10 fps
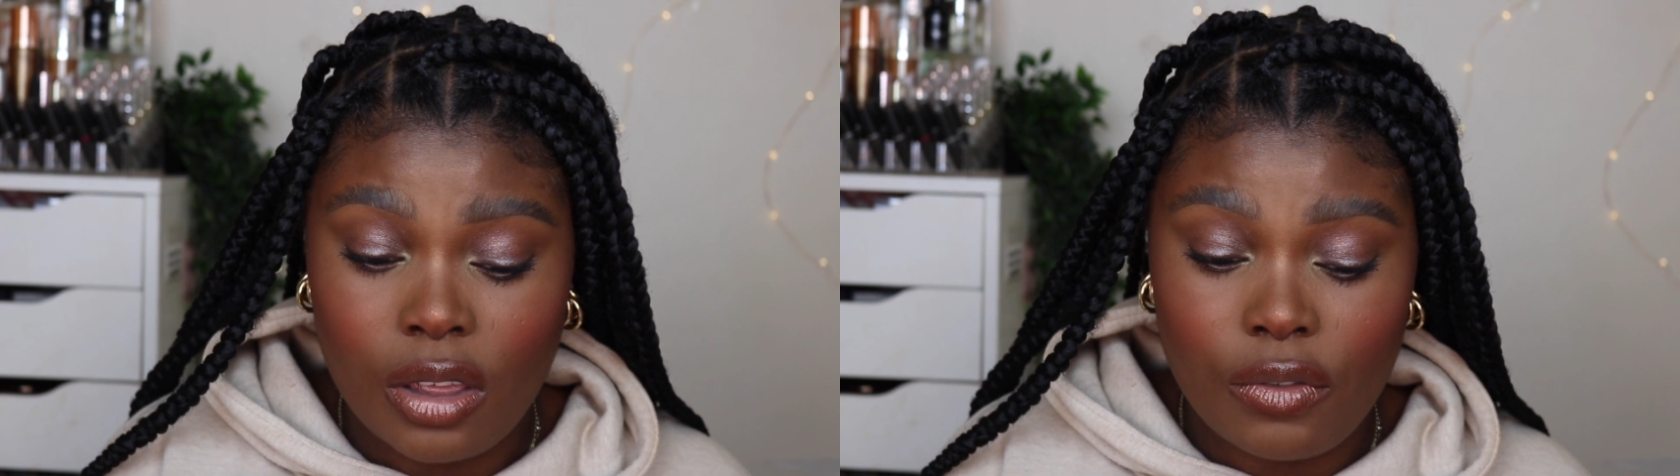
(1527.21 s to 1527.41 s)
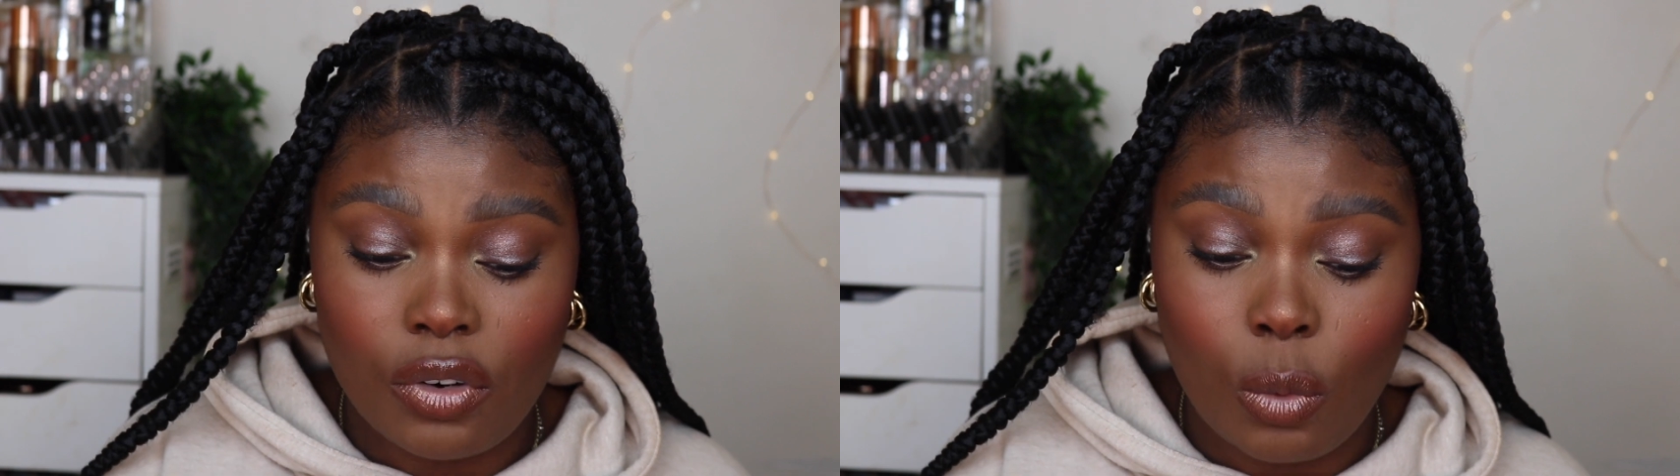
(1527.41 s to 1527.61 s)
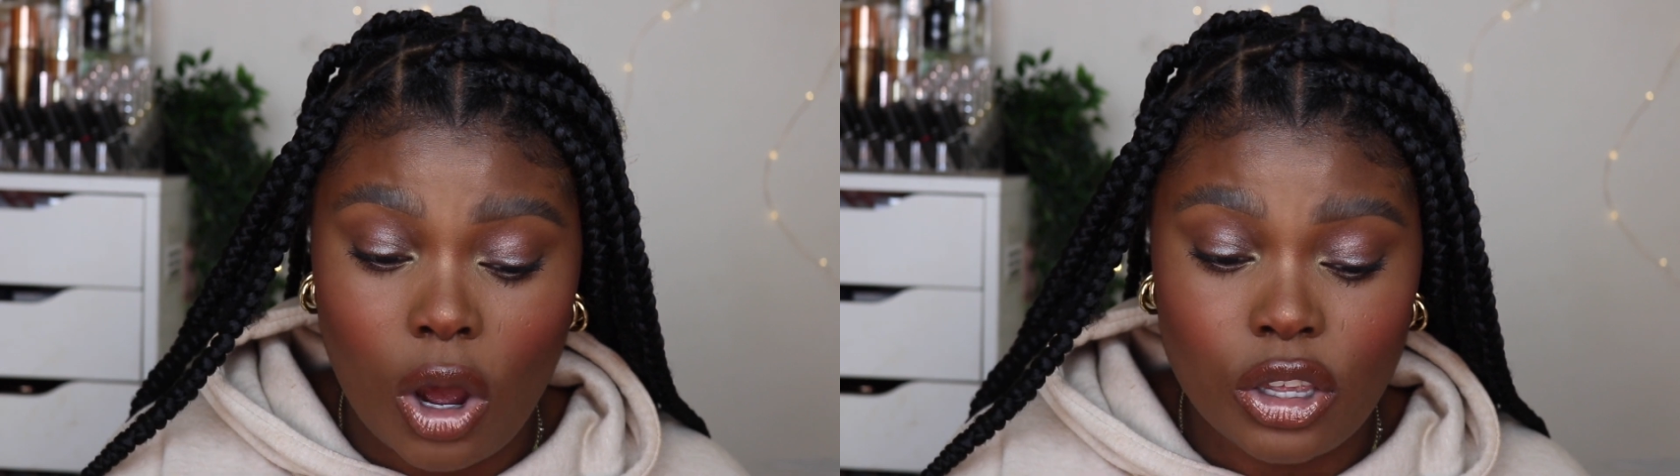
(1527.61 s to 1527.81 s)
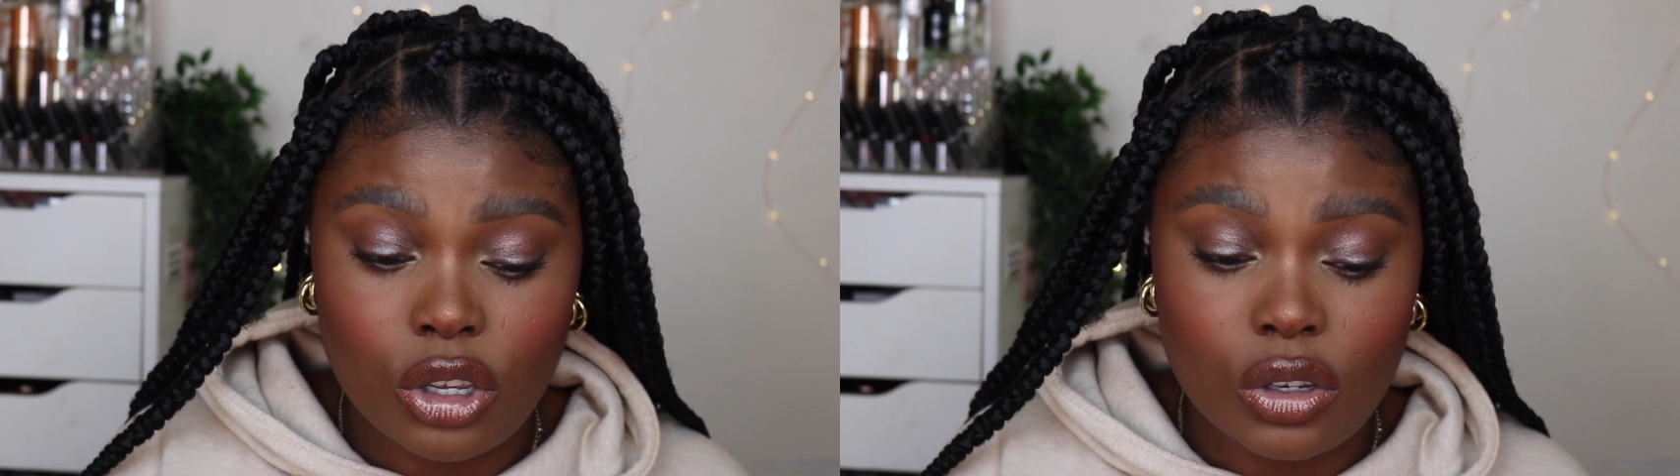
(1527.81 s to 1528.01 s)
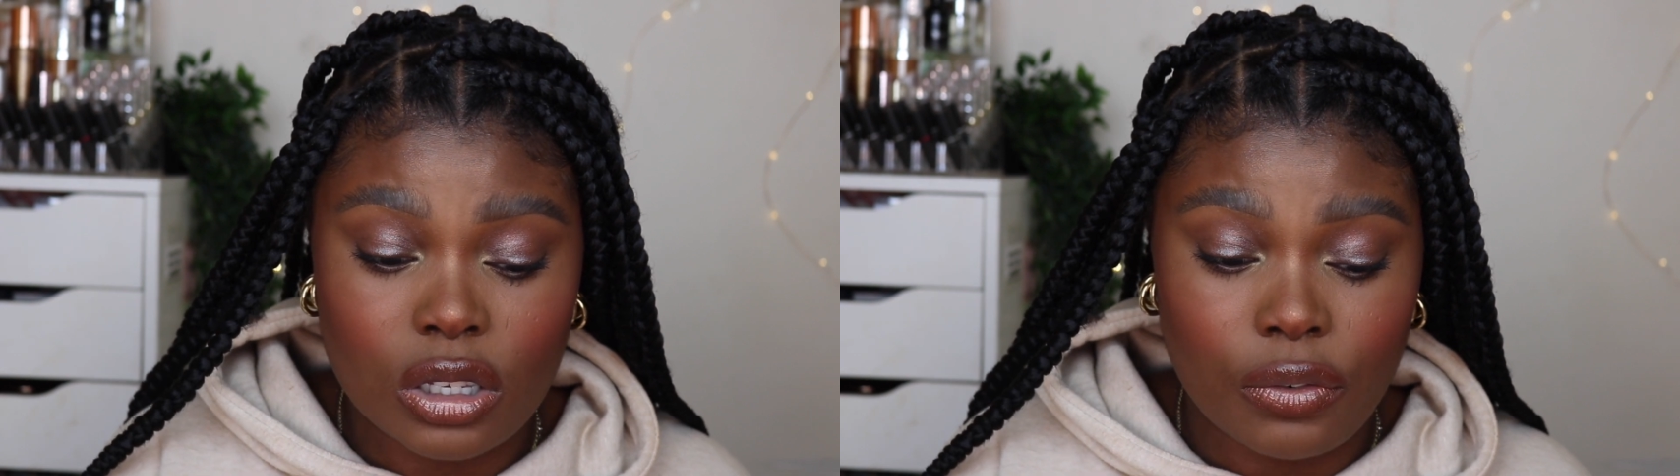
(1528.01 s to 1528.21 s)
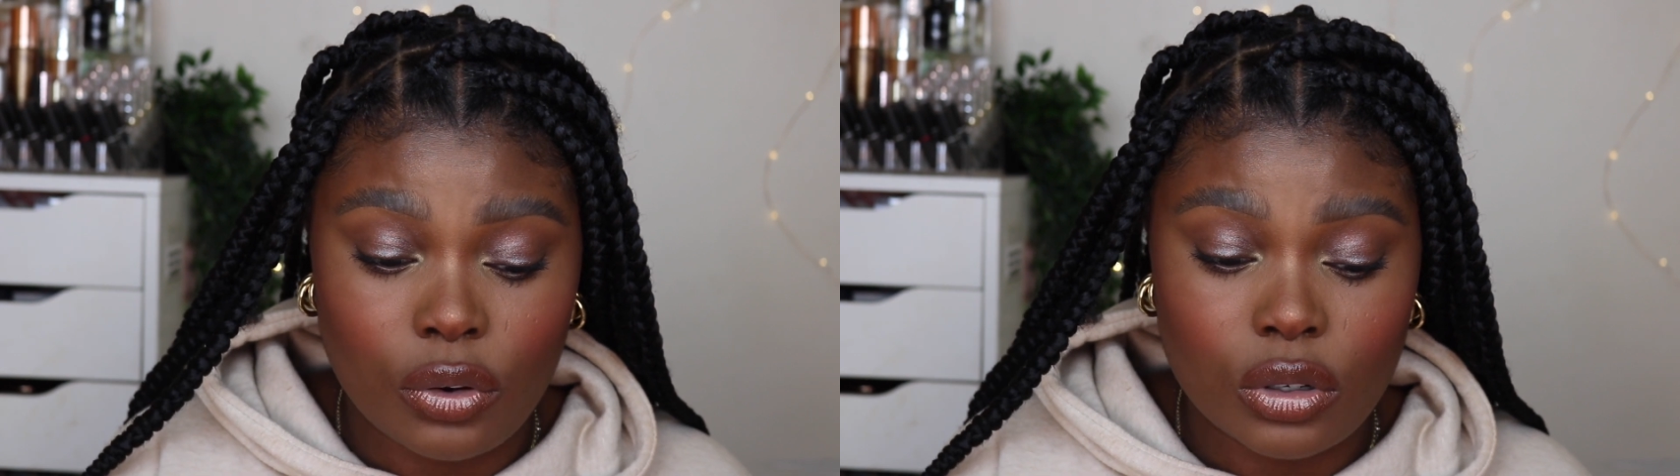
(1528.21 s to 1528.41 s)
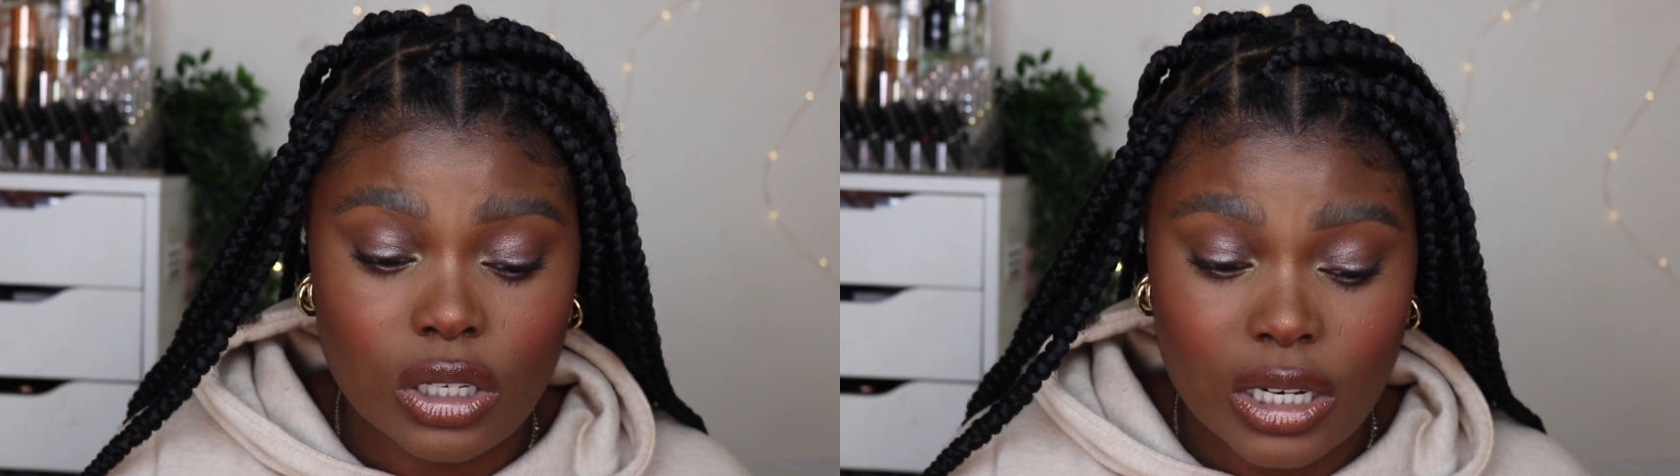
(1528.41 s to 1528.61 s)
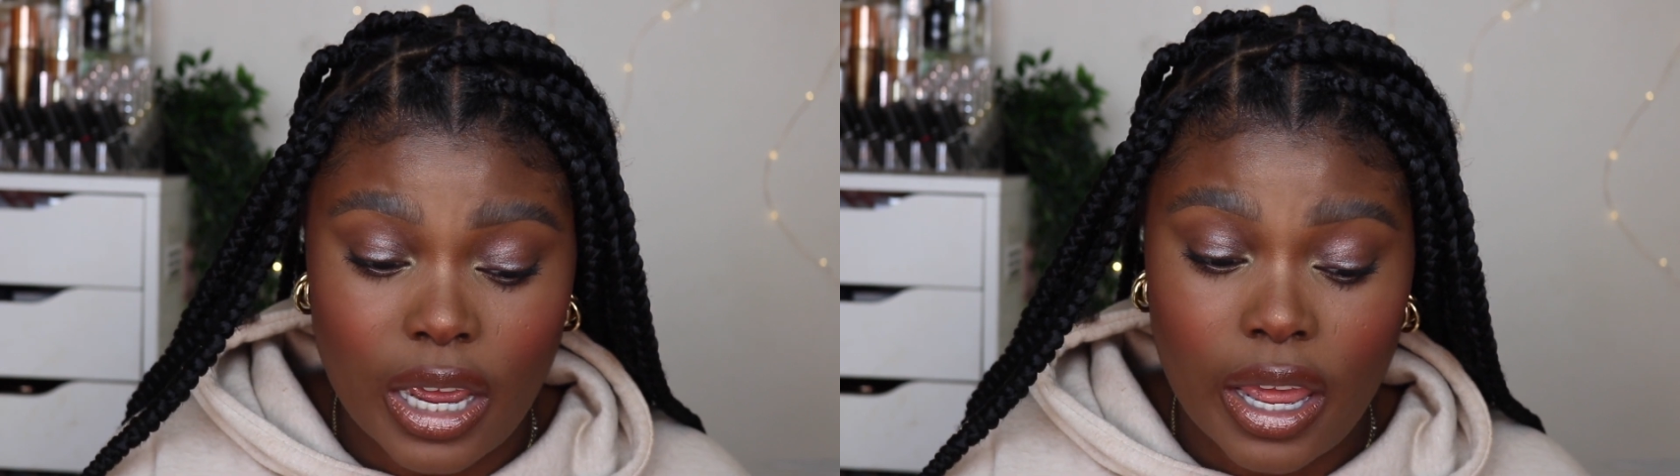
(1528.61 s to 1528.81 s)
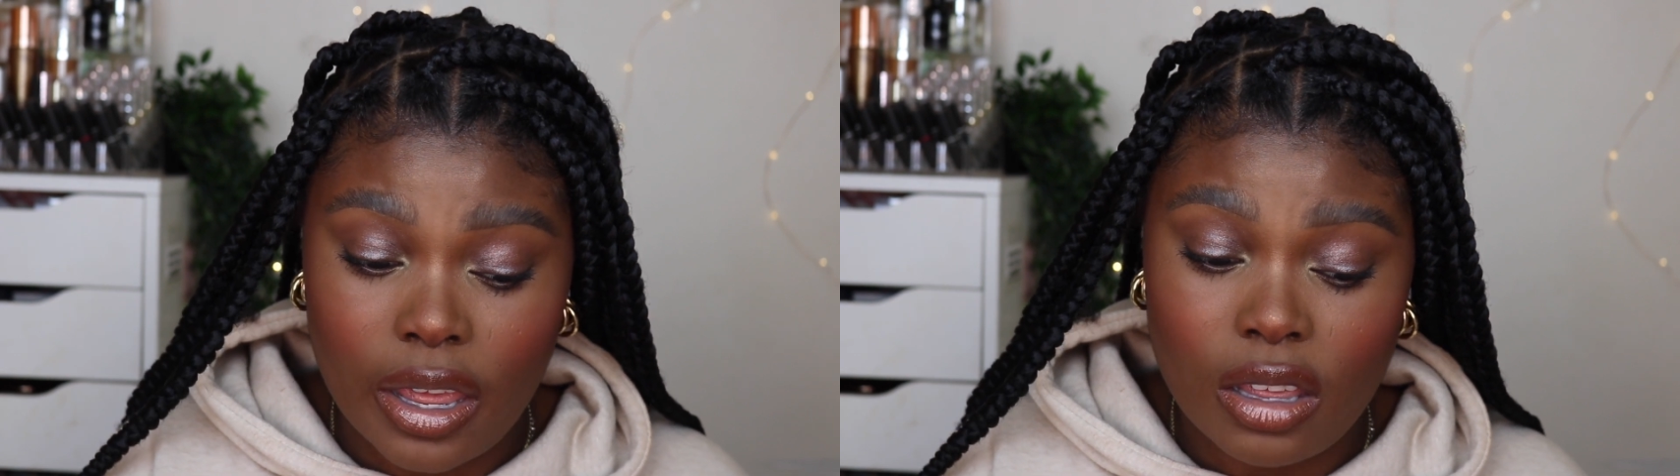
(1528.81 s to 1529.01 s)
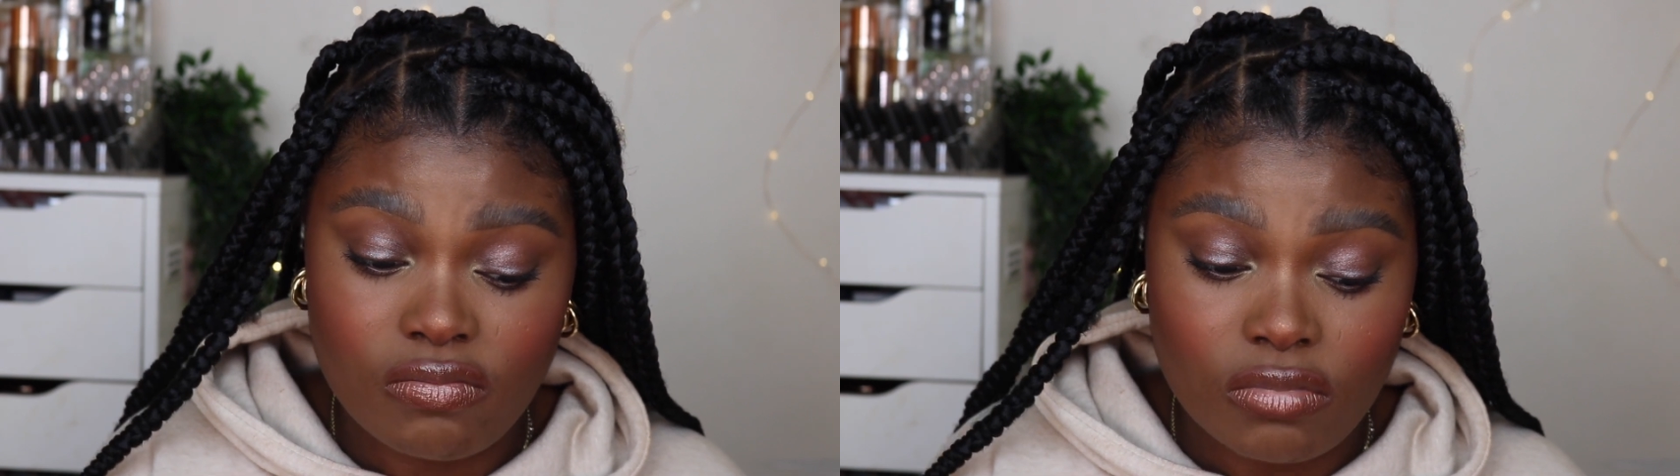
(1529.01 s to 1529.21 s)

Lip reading: for what I used it for today,